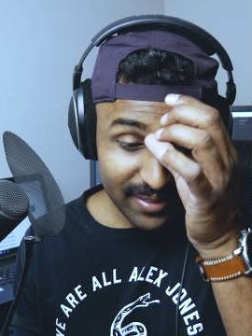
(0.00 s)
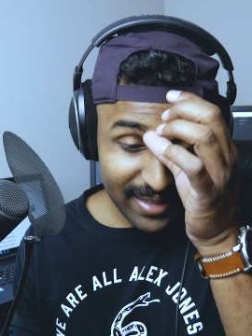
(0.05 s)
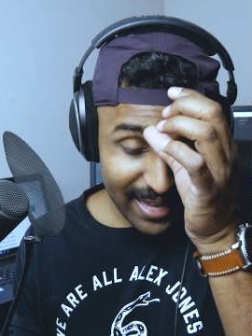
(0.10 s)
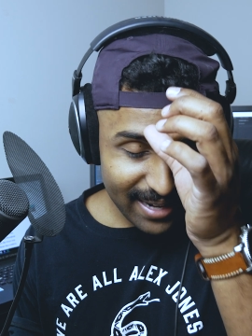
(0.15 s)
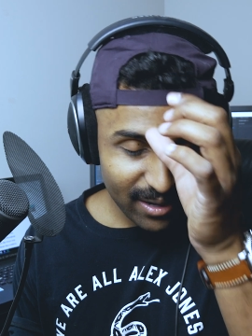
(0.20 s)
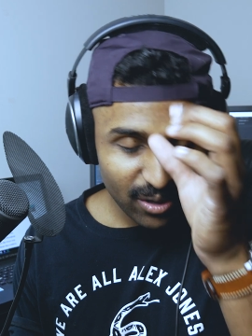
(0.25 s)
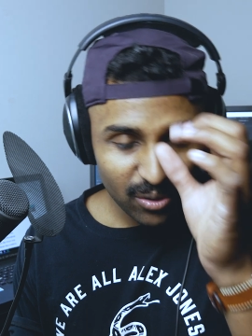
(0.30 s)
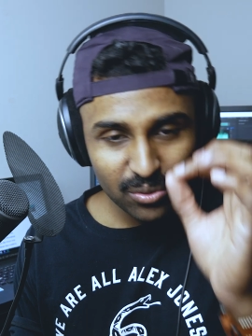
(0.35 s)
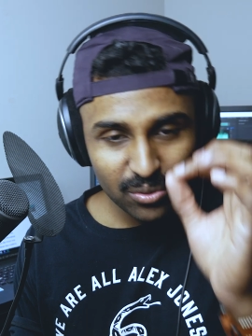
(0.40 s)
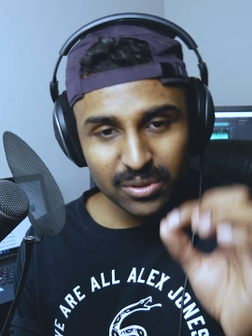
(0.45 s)

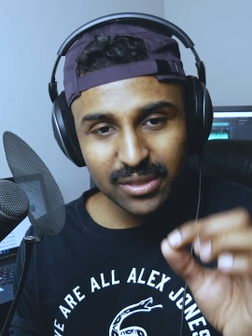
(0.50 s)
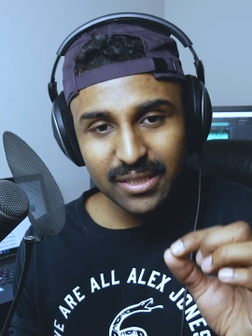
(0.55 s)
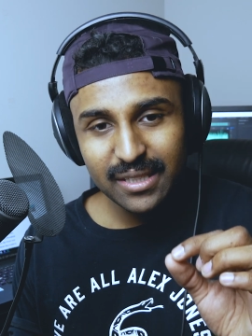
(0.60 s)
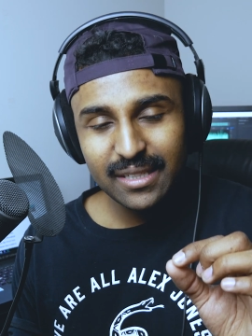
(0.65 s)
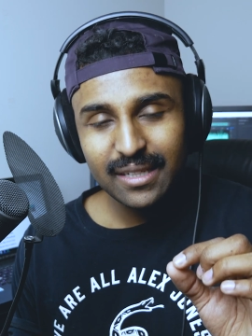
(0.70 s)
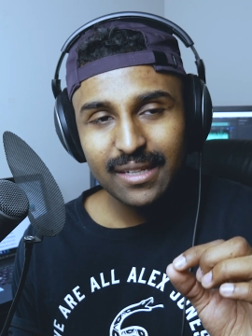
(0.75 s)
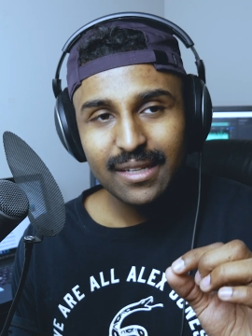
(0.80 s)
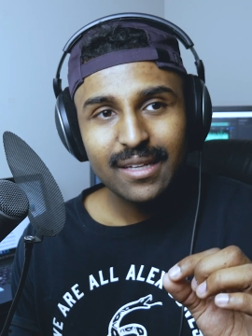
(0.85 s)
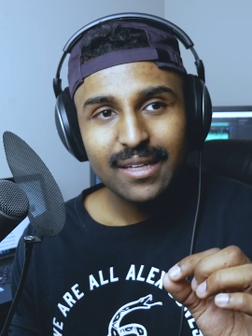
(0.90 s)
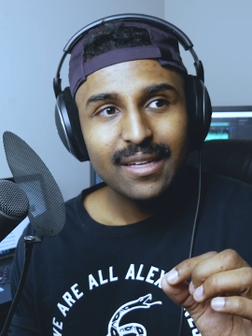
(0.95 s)
that
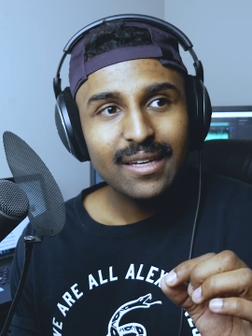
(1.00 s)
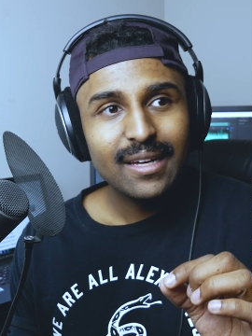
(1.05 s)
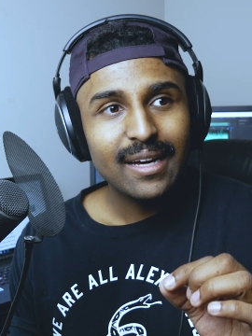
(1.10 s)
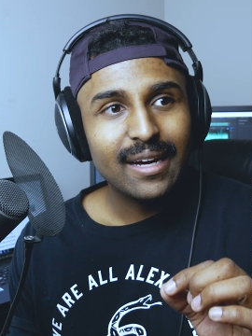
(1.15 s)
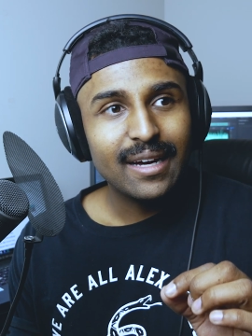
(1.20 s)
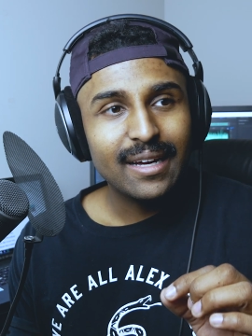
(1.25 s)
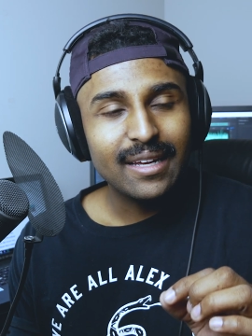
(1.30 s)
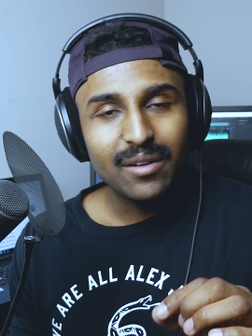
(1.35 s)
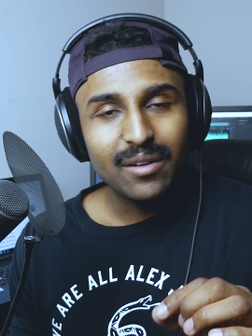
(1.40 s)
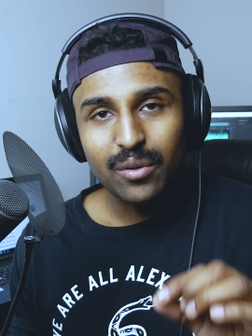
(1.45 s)
only
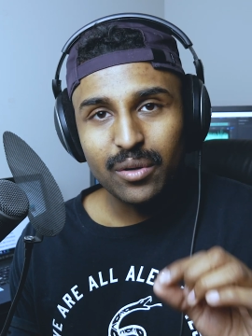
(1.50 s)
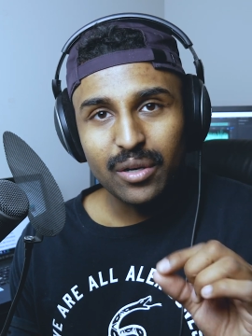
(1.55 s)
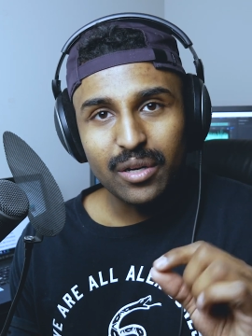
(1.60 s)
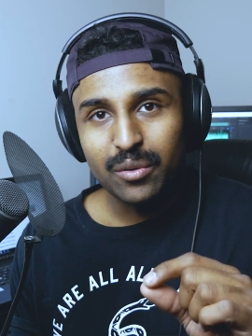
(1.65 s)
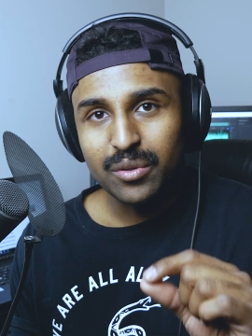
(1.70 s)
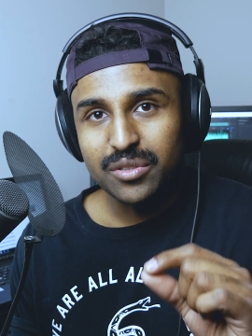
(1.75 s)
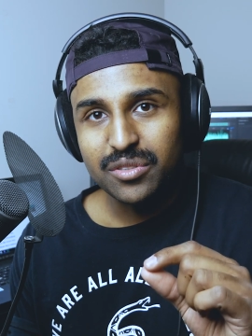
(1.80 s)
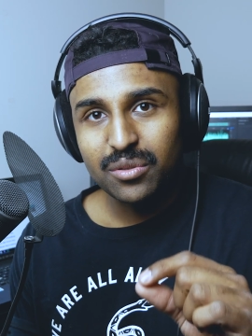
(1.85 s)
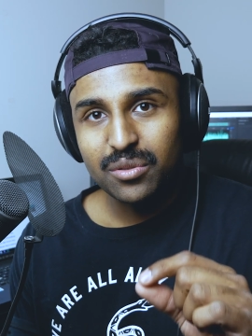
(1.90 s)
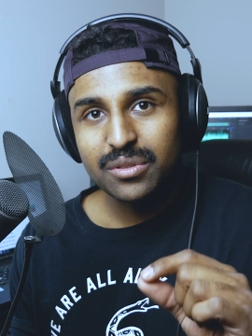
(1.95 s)

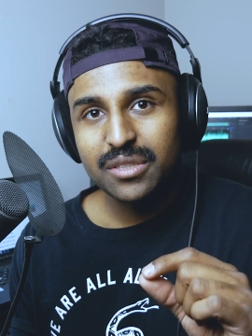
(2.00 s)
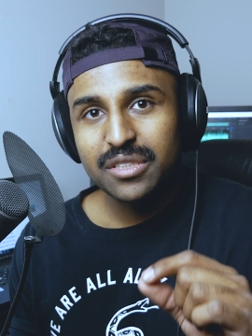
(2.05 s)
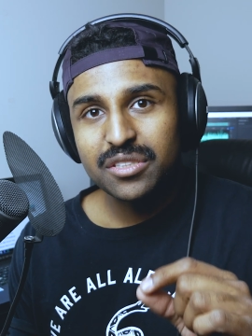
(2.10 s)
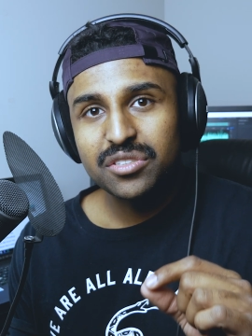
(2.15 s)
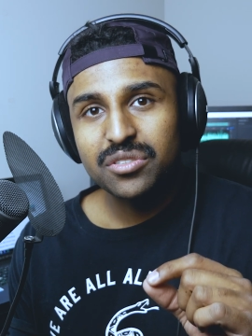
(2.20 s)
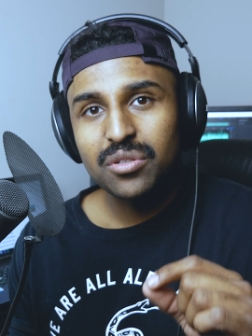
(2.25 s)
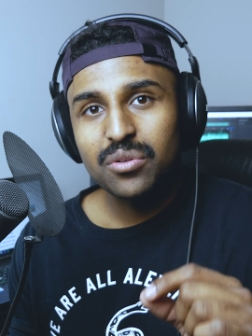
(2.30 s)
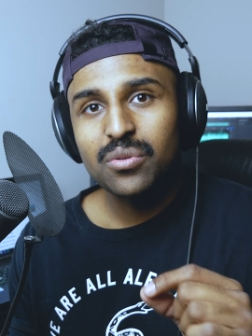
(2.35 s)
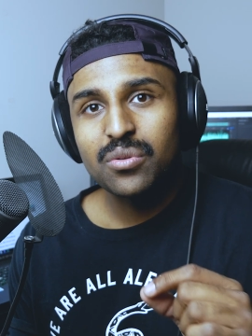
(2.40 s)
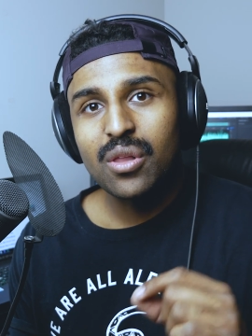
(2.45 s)
it was only
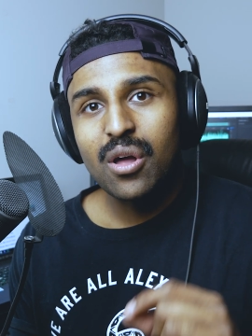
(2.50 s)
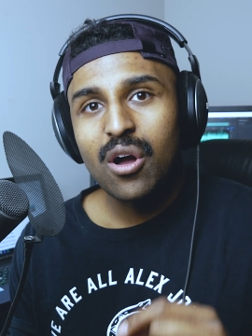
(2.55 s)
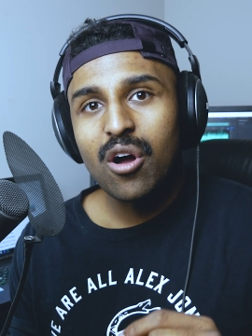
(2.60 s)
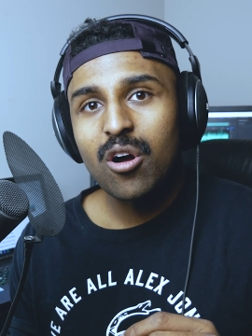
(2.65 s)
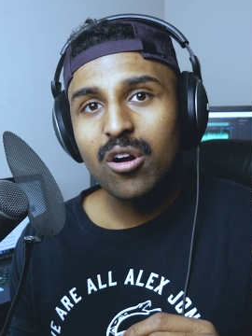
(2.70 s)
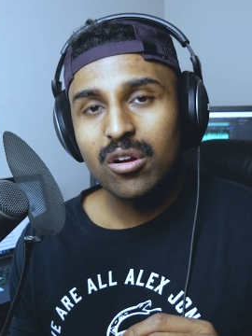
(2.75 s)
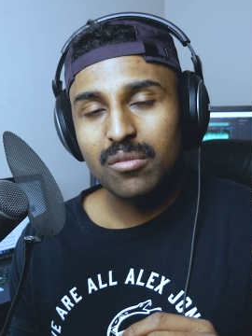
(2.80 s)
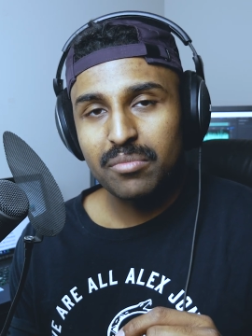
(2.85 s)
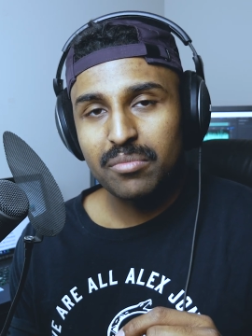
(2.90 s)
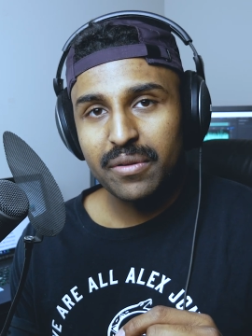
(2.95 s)
so
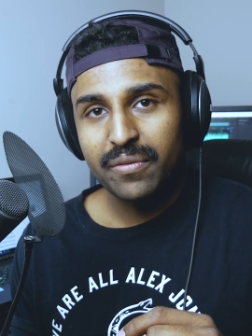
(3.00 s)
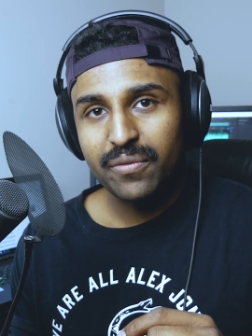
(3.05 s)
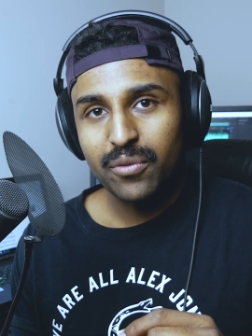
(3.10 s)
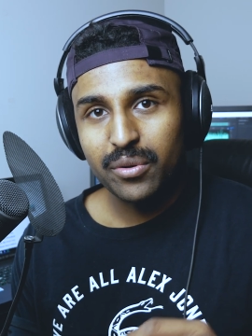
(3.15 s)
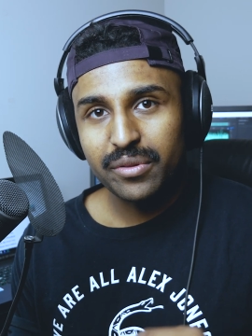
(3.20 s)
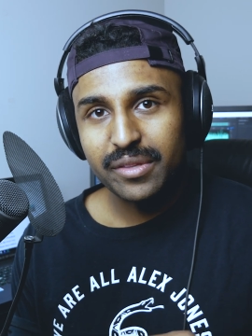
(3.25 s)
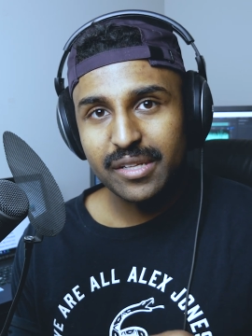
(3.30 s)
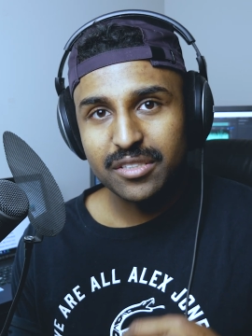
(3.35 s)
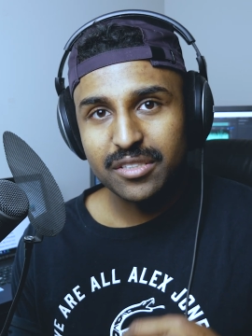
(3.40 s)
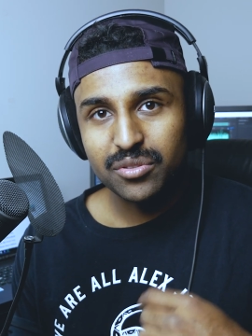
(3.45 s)
long
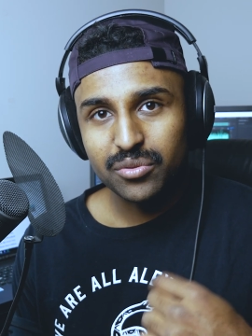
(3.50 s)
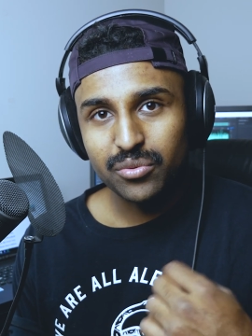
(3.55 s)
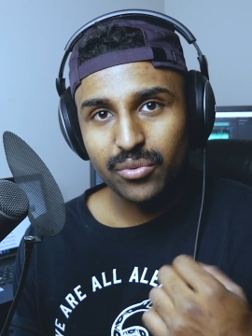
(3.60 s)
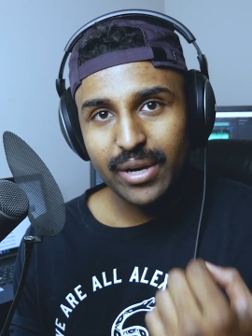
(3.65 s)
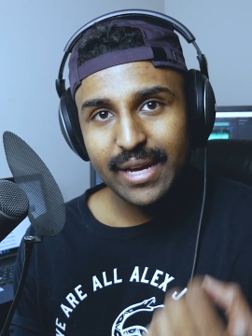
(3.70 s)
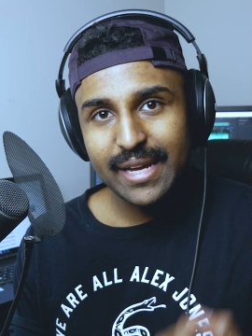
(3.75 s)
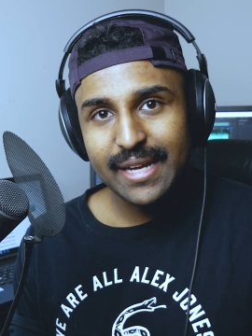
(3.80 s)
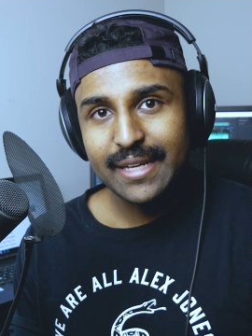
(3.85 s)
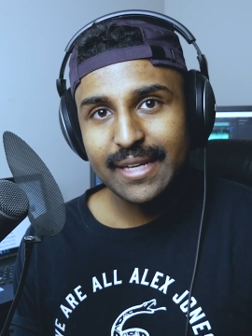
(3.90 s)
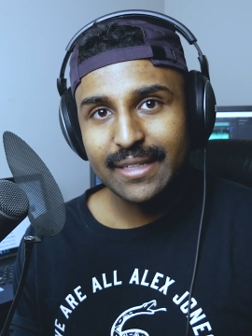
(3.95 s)
before this
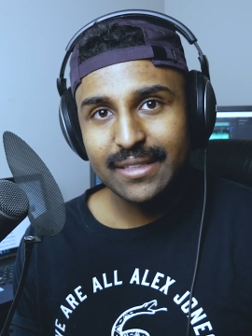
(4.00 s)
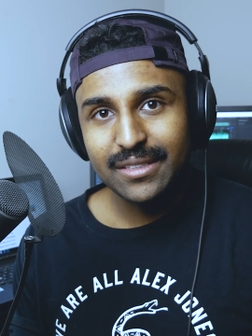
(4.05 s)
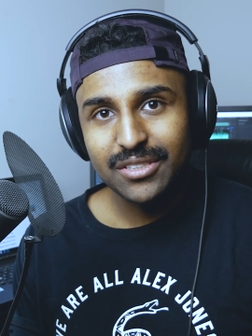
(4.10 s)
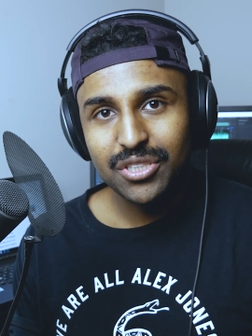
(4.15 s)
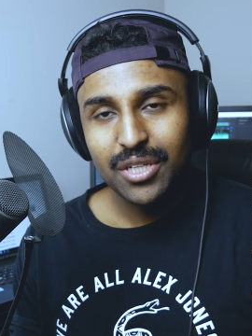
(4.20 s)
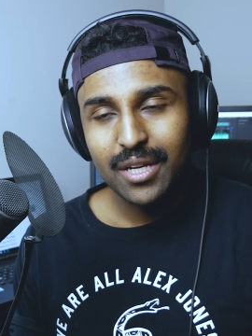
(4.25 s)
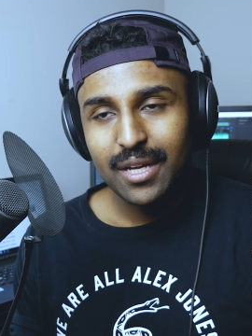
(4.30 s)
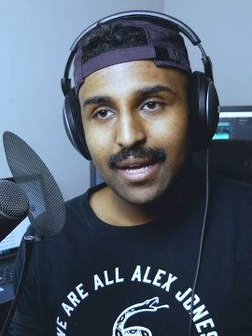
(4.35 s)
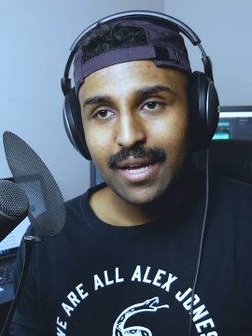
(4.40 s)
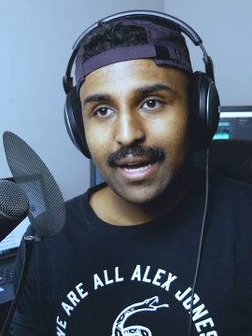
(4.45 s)

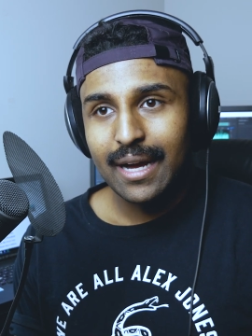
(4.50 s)
rage